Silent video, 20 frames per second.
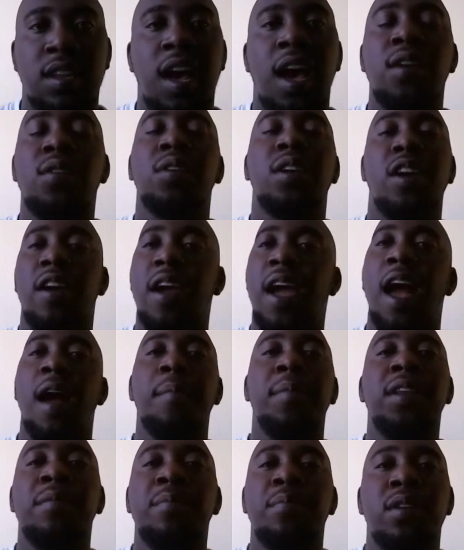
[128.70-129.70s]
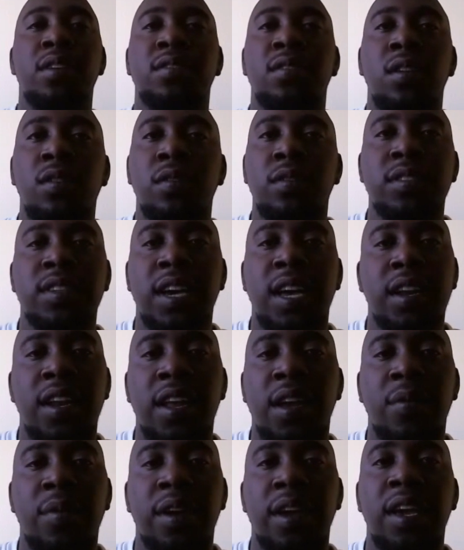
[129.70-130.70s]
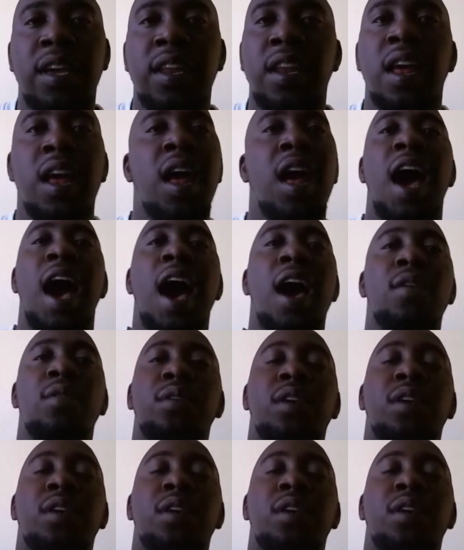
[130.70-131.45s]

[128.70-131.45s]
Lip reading: I don't care how many books on Louisiana they read. I